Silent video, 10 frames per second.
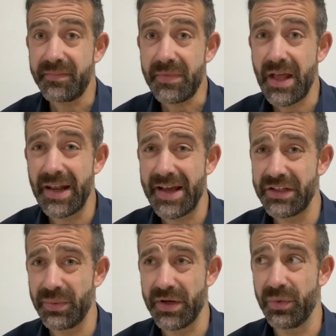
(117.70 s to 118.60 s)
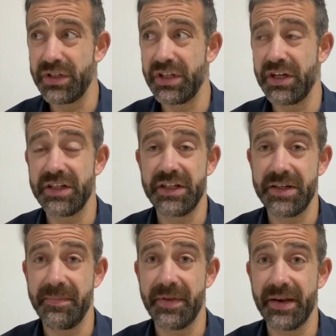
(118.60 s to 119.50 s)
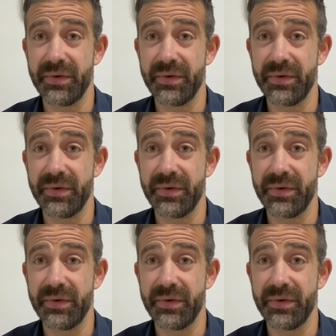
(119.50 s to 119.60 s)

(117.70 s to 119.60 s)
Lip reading: last week we started something.